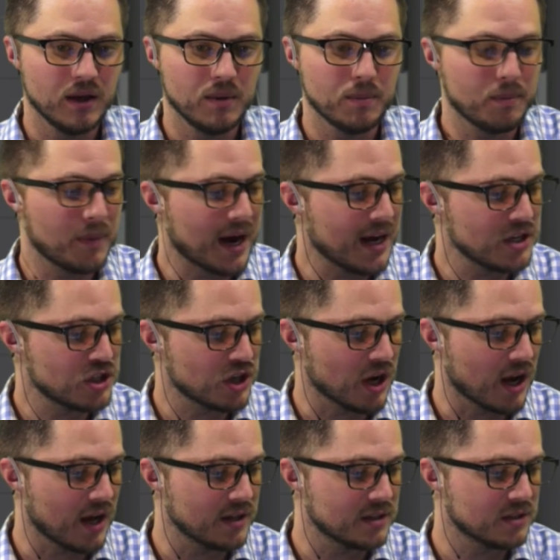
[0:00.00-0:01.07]
my
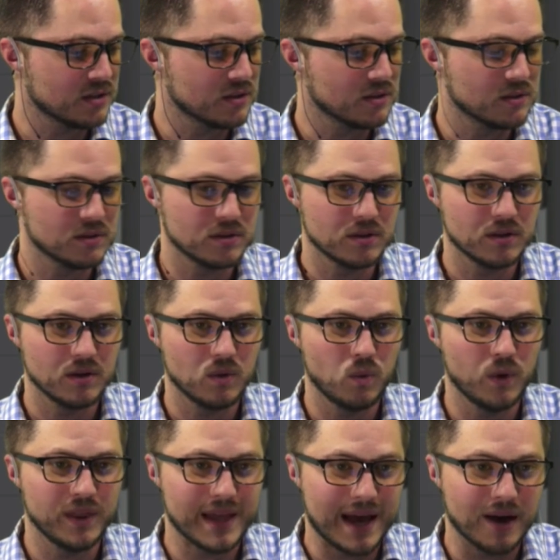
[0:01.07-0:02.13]
shot
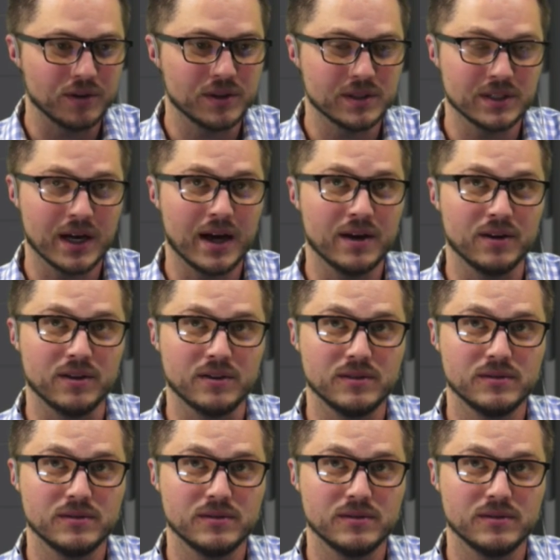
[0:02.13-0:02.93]
without the title.